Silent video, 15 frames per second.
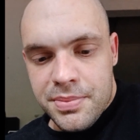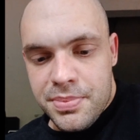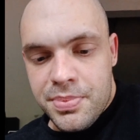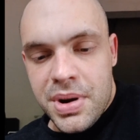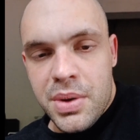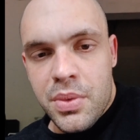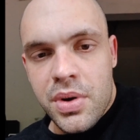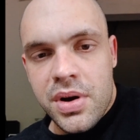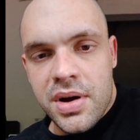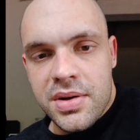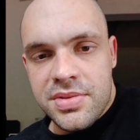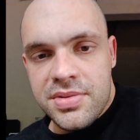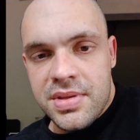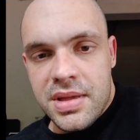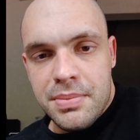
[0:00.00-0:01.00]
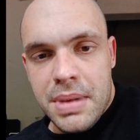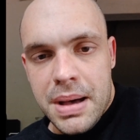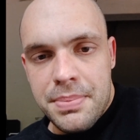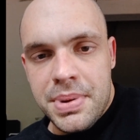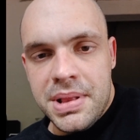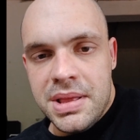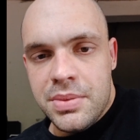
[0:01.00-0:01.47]
pre-workouts in my
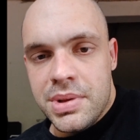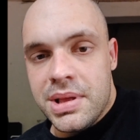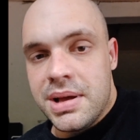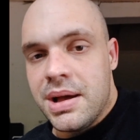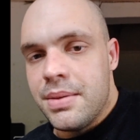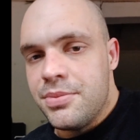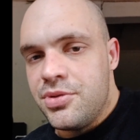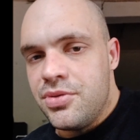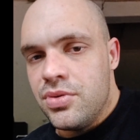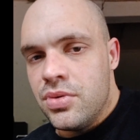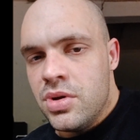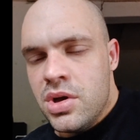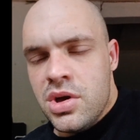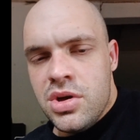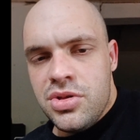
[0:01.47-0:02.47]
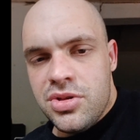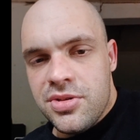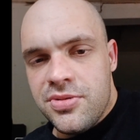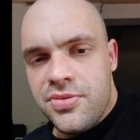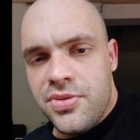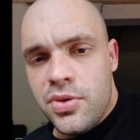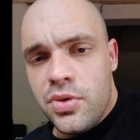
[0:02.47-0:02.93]
opinion when it comes to just
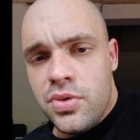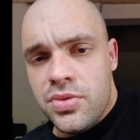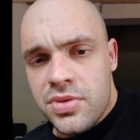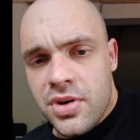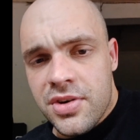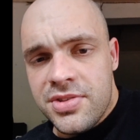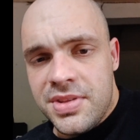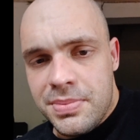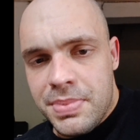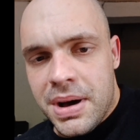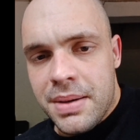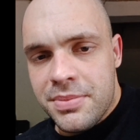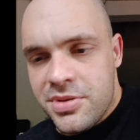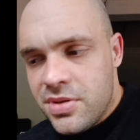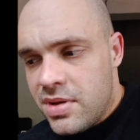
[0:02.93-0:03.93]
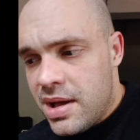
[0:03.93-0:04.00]
full nasty pumps.